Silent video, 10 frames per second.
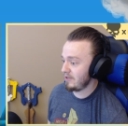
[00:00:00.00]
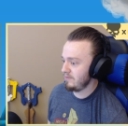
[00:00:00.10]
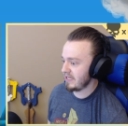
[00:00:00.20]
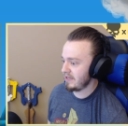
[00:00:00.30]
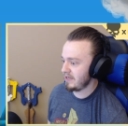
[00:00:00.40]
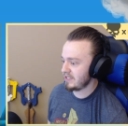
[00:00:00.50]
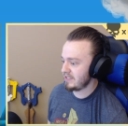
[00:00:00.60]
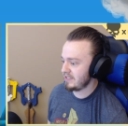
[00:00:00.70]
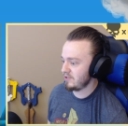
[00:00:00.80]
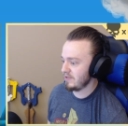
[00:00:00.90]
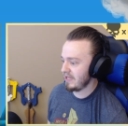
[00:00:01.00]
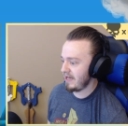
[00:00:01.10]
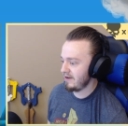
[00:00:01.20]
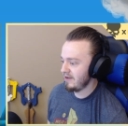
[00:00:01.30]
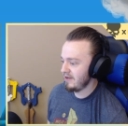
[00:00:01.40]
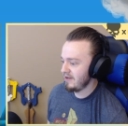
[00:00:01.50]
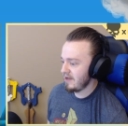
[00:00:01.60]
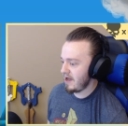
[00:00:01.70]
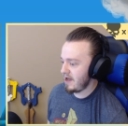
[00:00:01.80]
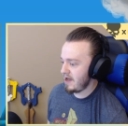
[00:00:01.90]
Oh, my gosh. That did do a lot.
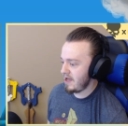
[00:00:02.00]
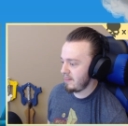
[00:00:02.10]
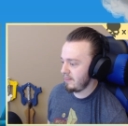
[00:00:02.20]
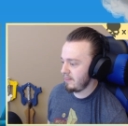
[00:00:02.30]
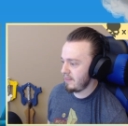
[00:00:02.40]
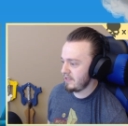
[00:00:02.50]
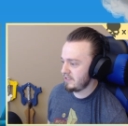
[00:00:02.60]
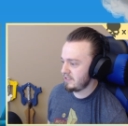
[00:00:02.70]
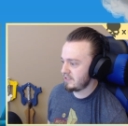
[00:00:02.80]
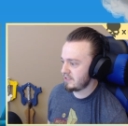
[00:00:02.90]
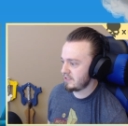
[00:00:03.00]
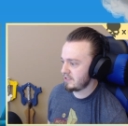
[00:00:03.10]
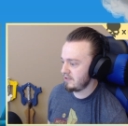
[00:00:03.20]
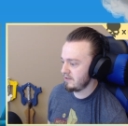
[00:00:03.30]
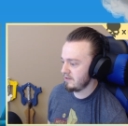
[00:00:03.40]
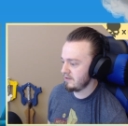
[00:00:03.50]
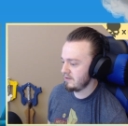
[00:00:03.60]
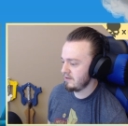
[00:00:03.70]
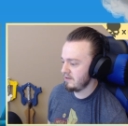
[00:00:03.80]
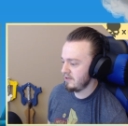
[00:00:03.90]
Let's
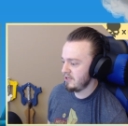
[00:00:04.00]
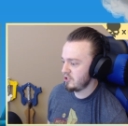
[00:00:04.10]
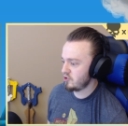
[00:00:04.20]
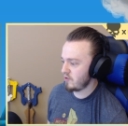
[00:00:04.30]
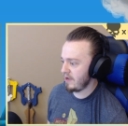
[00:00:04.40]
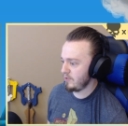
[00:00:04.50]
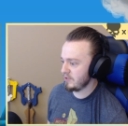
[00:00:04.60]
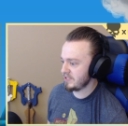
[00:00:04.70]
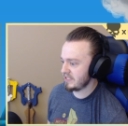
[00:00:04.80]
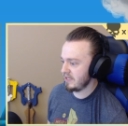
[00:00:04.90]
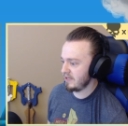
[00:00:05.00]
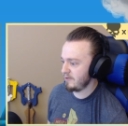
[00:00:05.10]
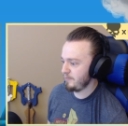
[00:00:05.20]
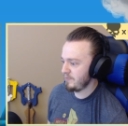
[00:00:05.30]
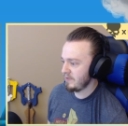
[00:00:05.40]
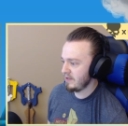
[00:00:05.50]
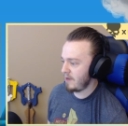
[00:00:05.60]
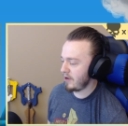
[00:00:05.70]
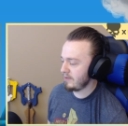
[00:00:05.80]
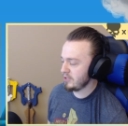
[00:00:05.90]
Dragon Pulse this thing. I
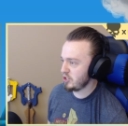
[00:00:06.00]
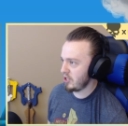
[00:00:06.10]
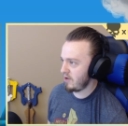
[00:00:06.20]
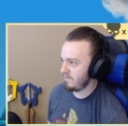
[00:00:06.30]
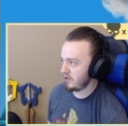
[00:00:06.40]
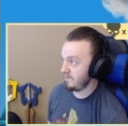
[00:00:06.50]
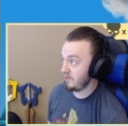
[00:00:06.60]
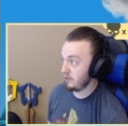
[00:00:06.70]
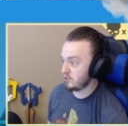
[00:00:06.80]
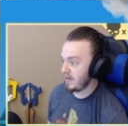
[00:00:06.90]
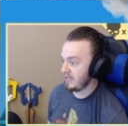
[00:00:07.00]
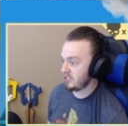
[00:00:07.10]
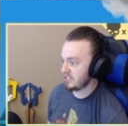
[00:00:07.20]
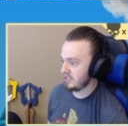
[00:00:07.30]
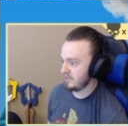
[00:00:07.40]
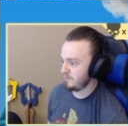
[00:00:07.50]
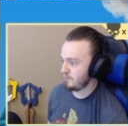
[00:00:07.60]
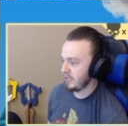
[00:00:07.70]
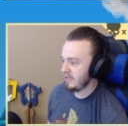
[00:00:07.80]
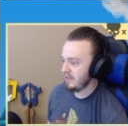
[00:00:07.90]
probably should have gone for Confuse Ray just to
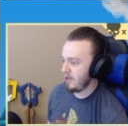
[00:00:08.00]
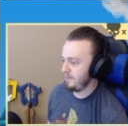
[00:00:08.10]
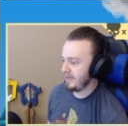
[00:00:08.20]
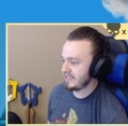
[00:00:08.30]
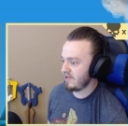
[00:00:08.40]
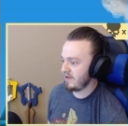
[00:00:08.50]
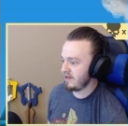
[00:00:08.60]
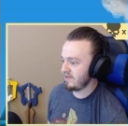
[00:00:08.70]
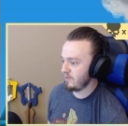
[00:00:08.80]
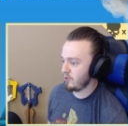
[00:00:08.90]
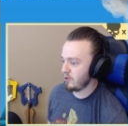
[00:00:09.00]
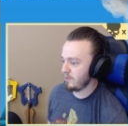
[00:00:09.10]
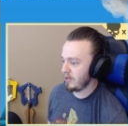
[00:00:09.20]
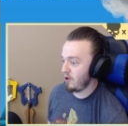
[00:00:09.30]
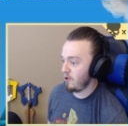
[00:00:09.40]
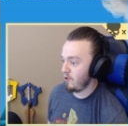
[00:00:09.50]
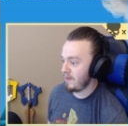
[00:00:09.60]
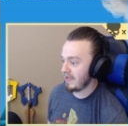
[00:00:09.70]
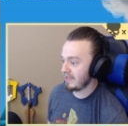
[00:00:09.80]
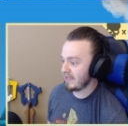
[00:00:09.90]
help myself out even more, but oh
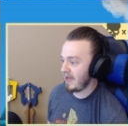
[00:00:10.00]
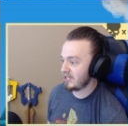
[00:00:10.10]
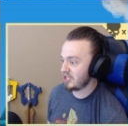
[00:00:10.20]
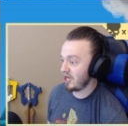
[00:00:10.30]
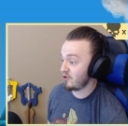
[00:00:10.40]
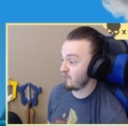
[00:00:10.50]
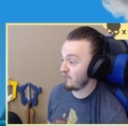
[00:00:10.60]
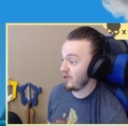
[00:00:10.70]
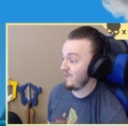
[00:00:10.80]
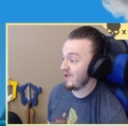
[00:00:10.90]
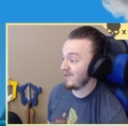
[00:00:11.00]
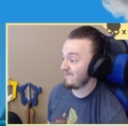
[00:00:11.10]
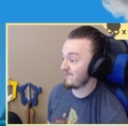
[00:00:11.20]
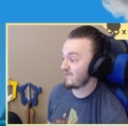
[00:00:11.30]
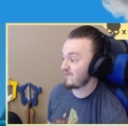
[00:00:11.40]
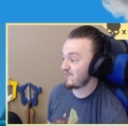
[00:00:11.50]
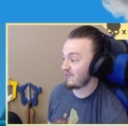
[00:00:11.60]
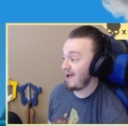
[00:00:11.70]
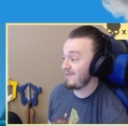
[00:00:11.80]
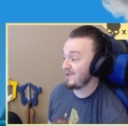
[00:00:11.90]
my gosh. A crit would have
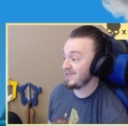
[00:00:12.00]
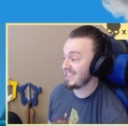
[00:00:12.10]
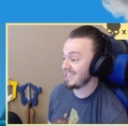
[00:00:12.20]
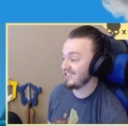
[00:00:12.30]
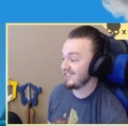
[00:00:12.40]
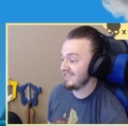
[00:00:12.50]
probably killed.